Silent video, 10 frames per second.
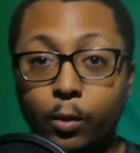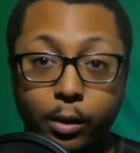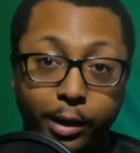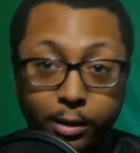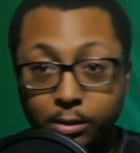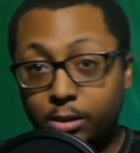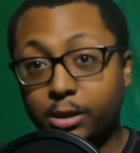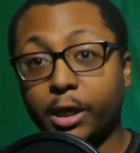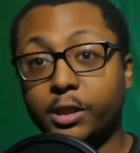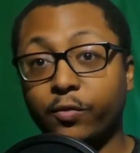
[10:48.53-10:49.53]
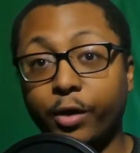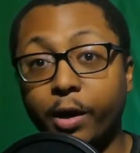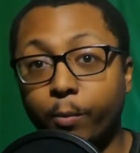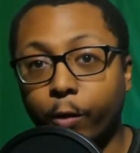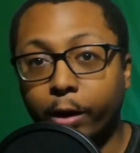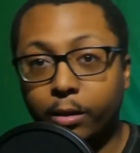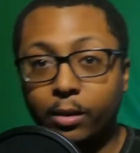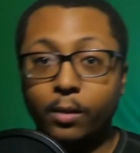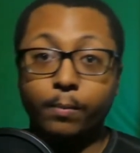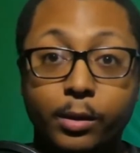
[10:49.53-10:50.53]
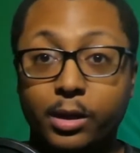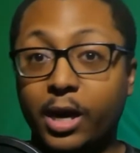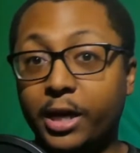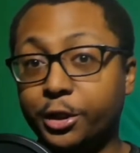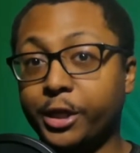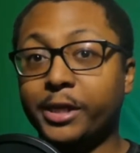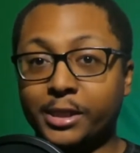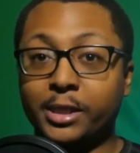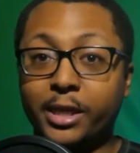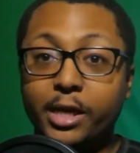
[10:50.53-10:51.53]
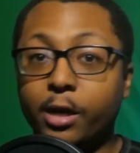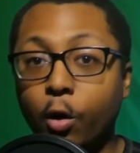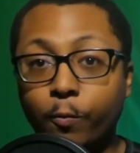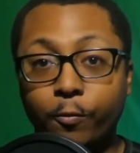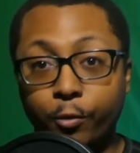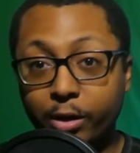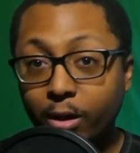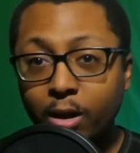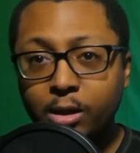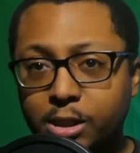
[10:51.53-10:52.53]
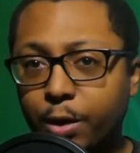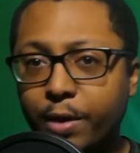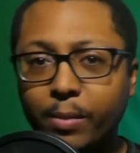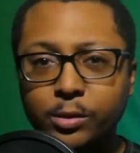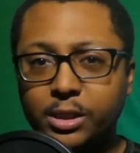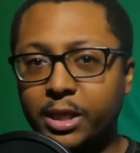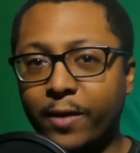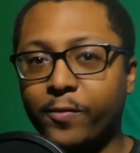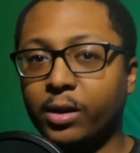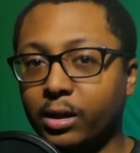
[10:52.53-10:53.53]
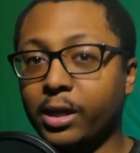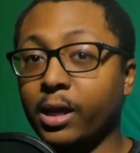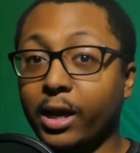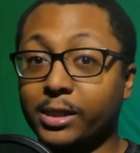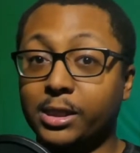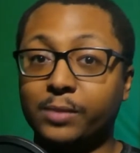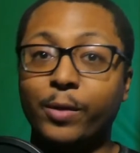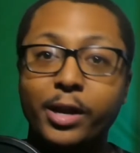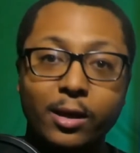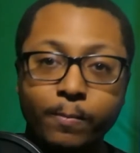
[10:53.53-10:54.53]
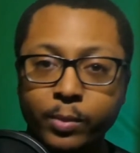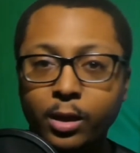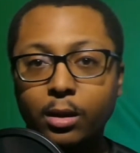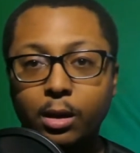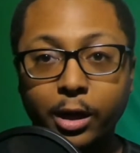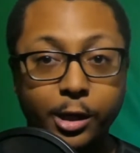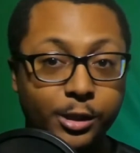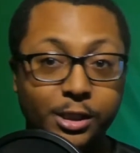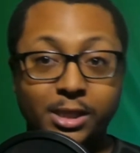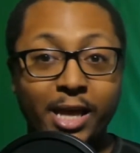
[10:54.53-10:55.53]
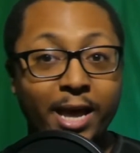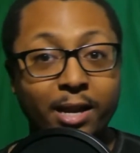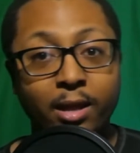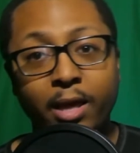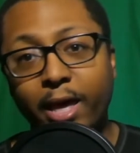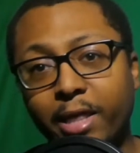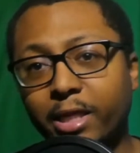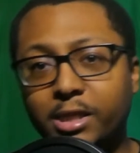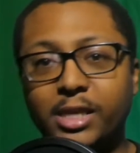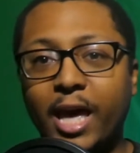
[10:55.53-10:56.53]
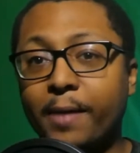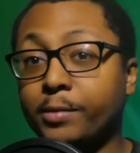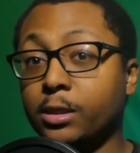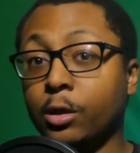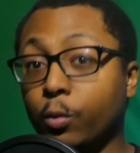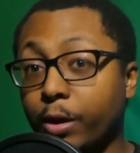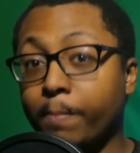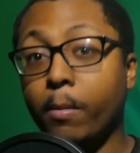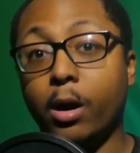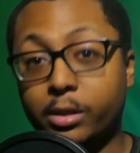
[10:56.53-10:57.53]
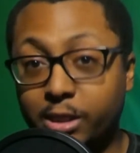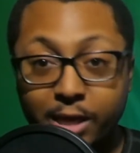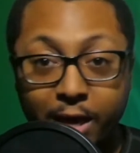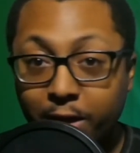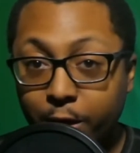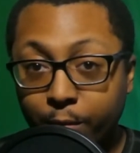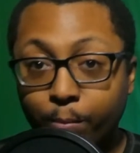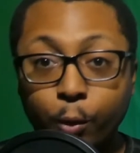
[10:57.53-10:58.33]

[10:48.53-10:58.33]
Well hey, sucks for him right? But Kaiji is indeed home free, so he most definitely collects his money, clears his debt, and this absolutely marks the end of the